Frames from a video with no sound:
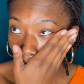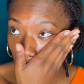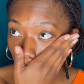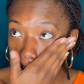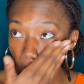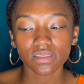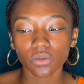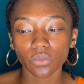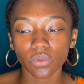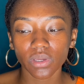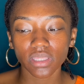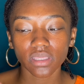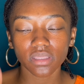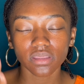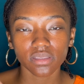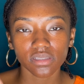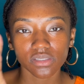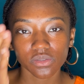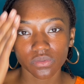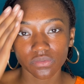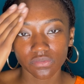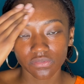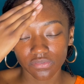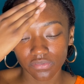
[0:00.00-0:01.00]
The way that
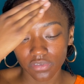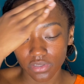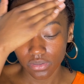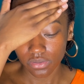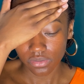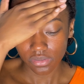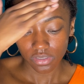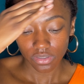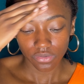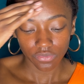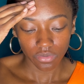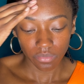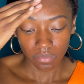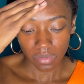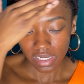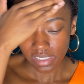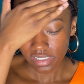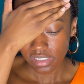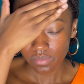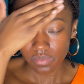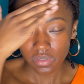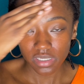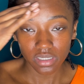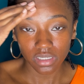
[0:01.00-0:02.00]
this one feels, it
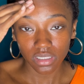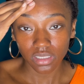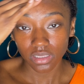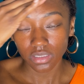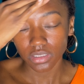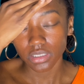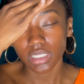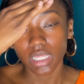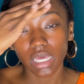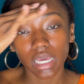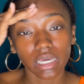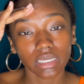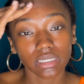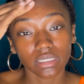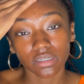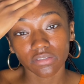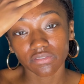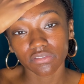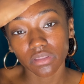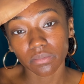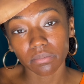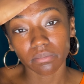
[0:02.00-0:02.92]
reminds me a lot of the